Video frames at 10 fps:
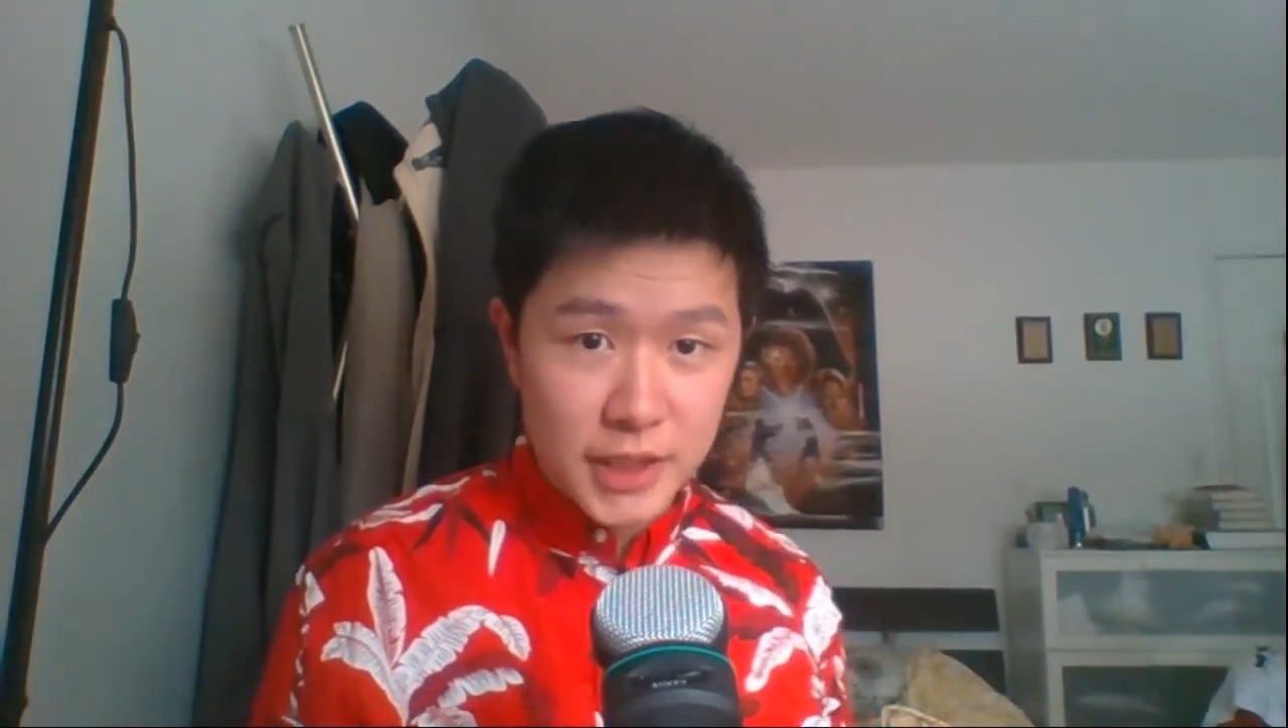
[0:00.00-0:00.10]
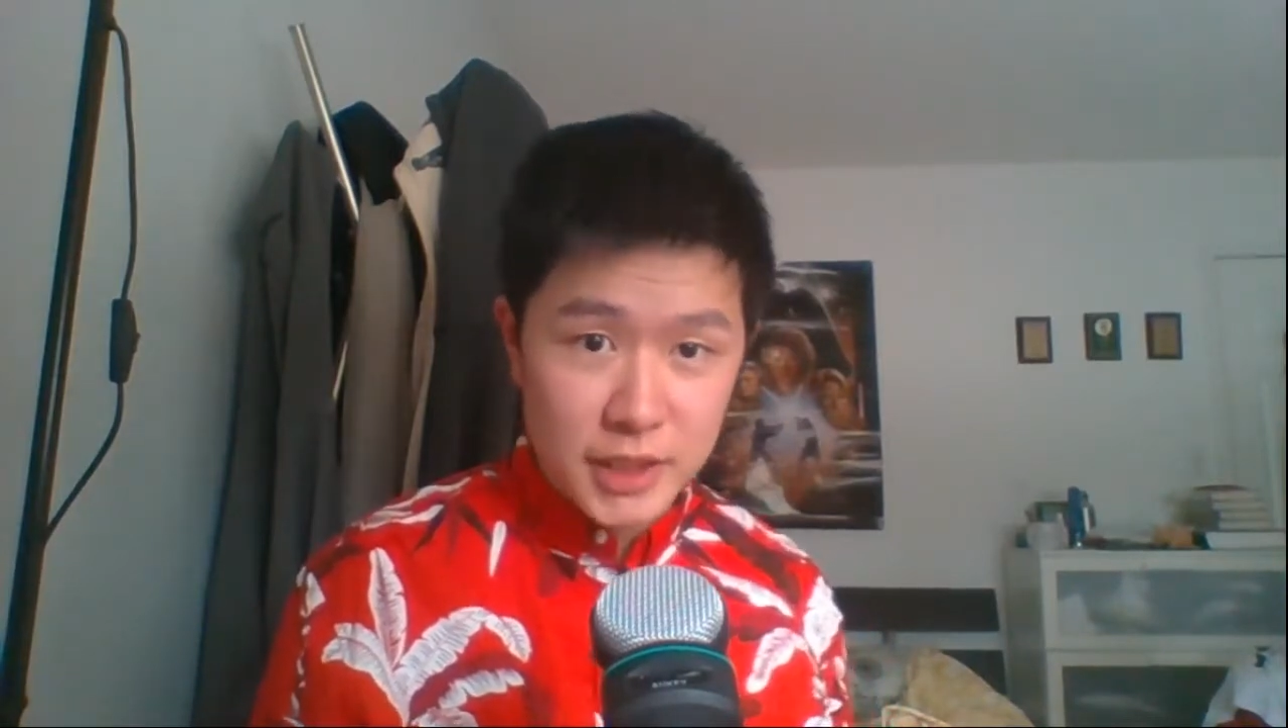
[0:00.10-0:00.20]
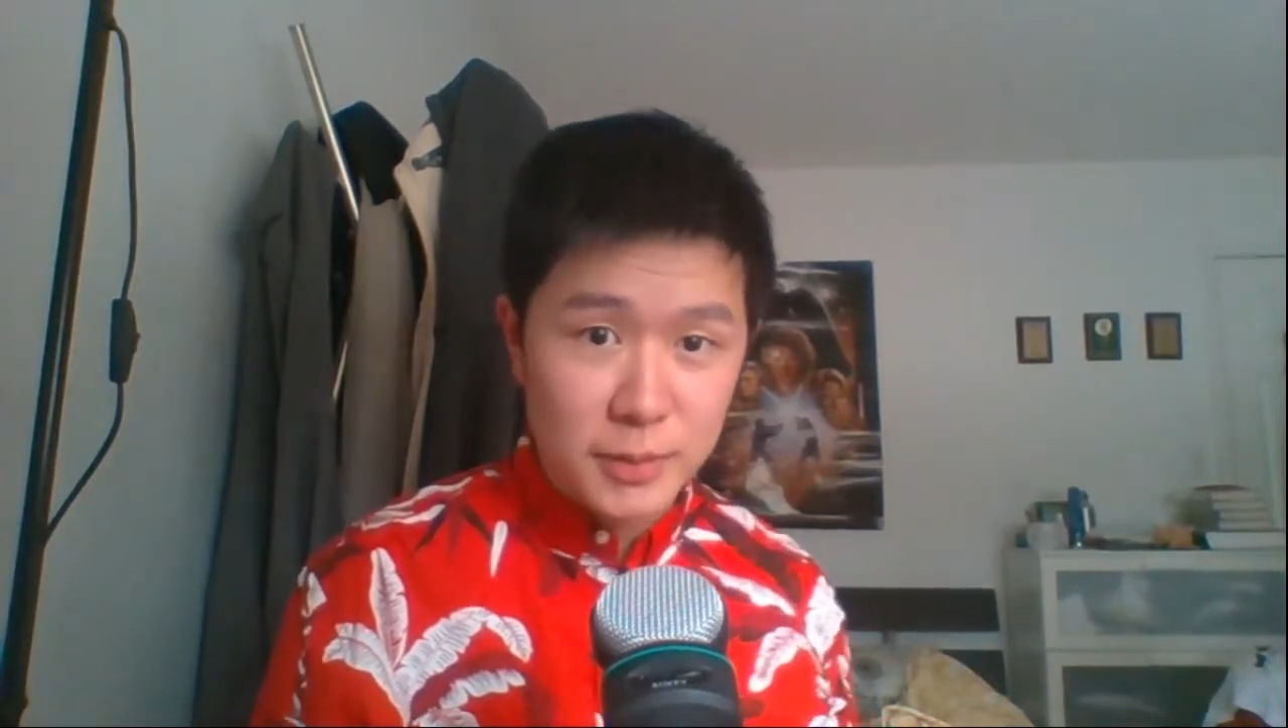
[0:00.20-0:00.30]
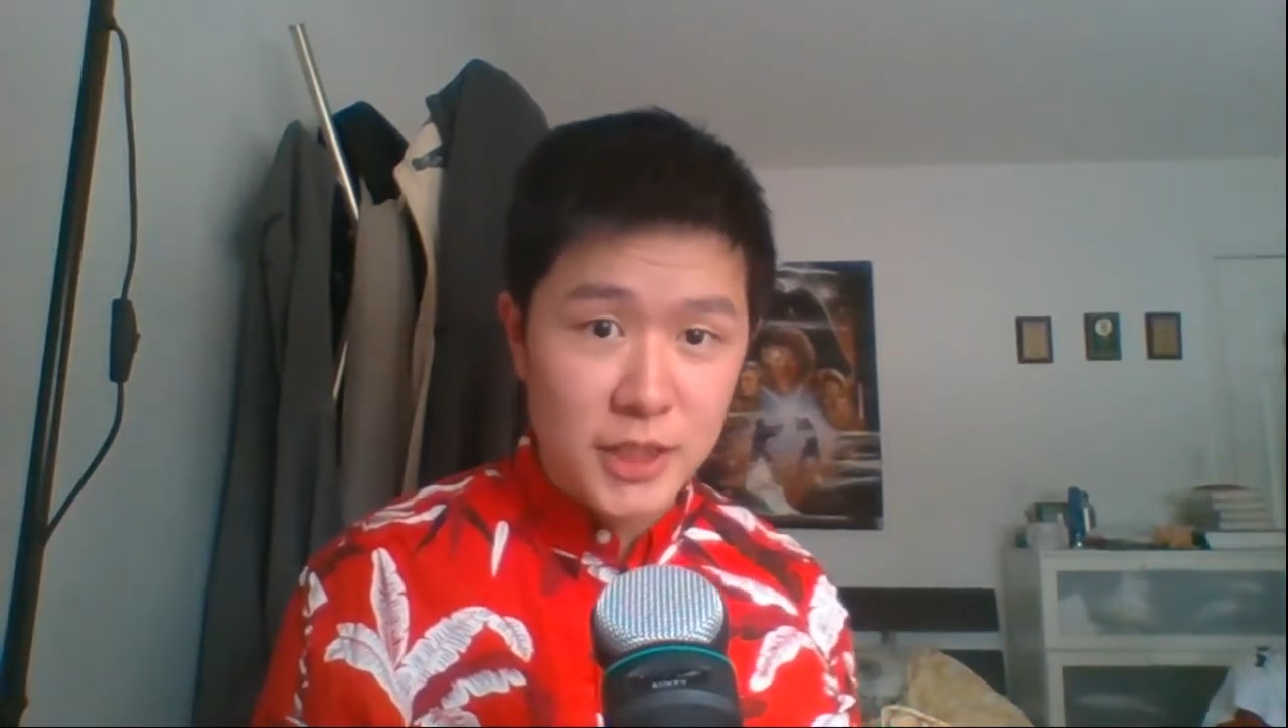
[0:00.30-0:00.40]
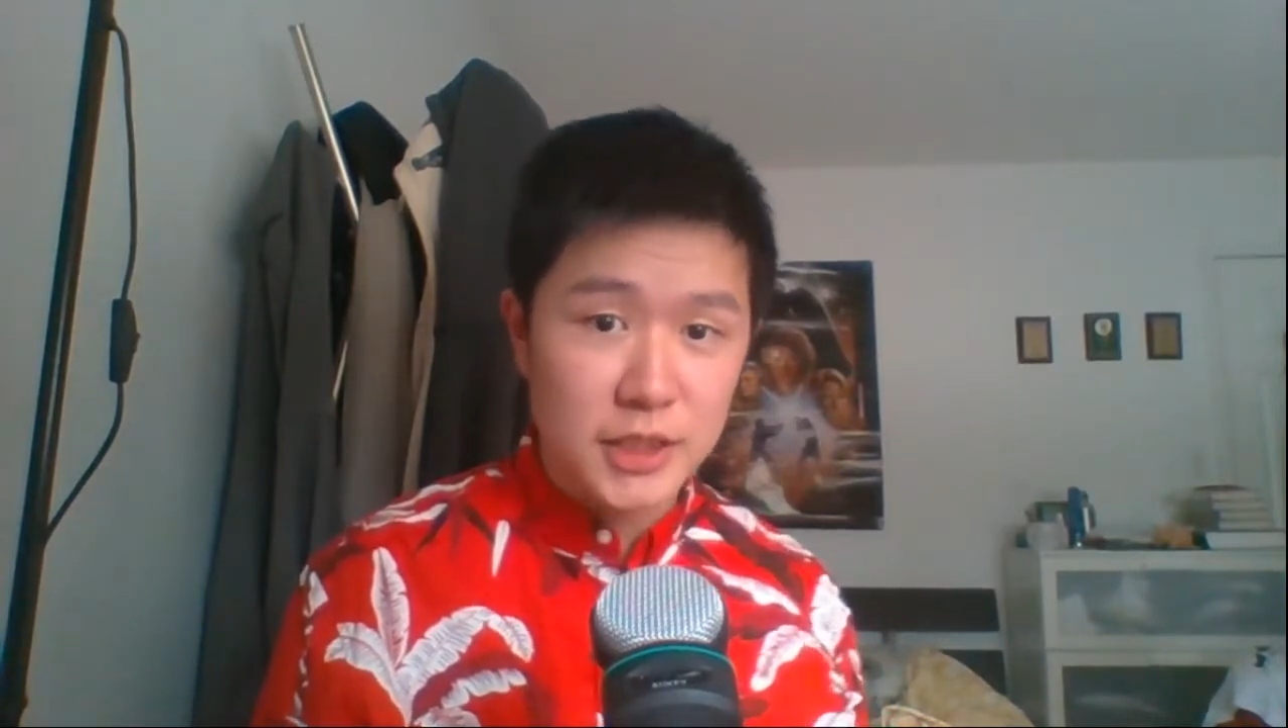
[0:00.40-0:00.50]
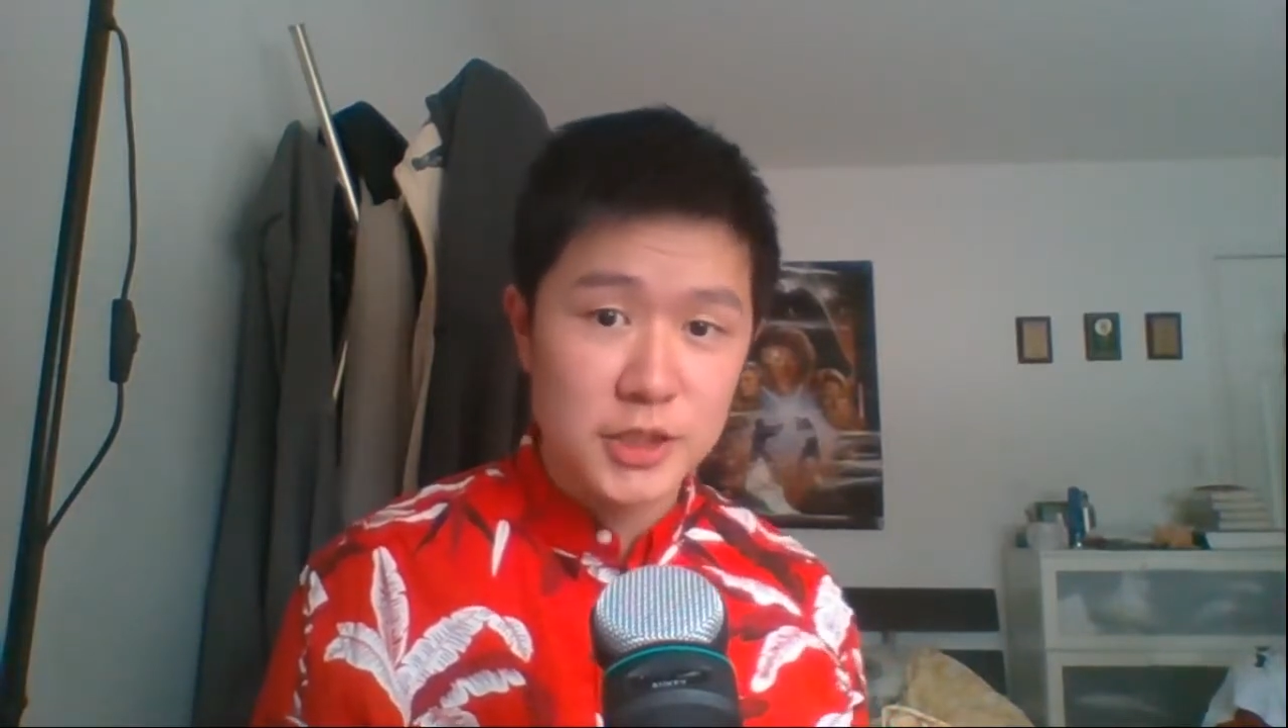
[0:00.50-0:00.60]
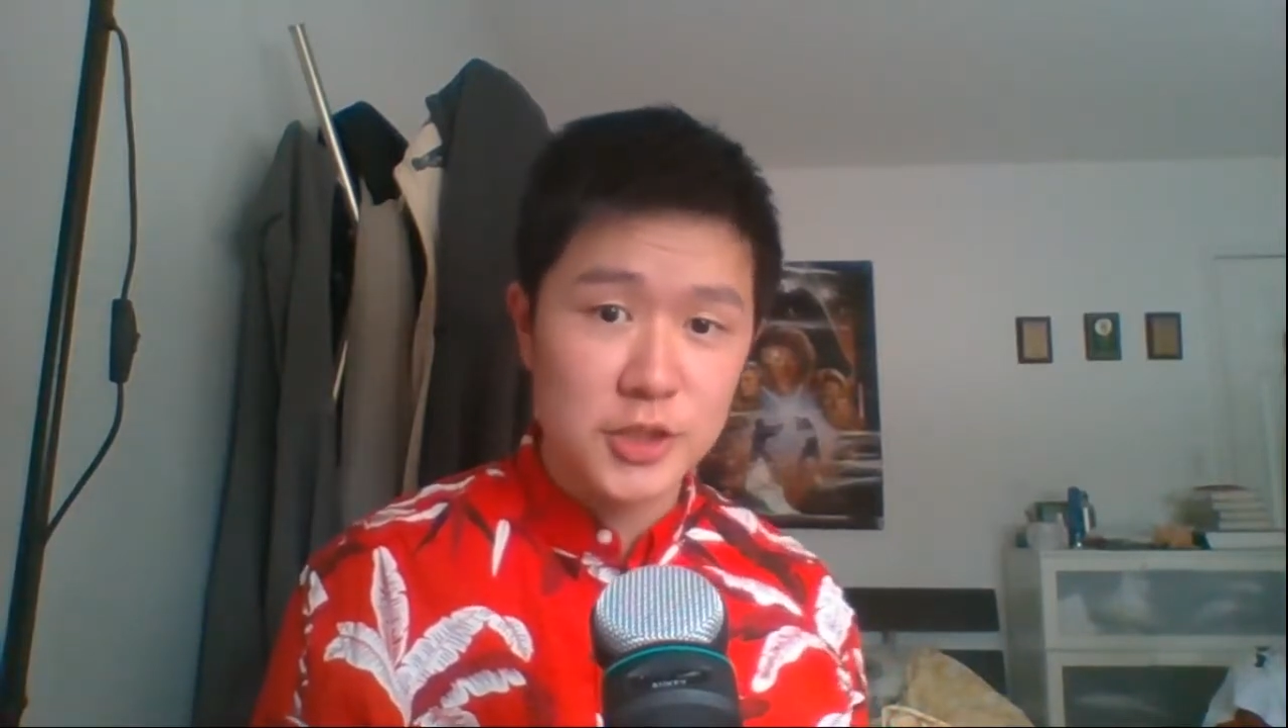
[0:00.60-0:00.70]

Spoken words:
independent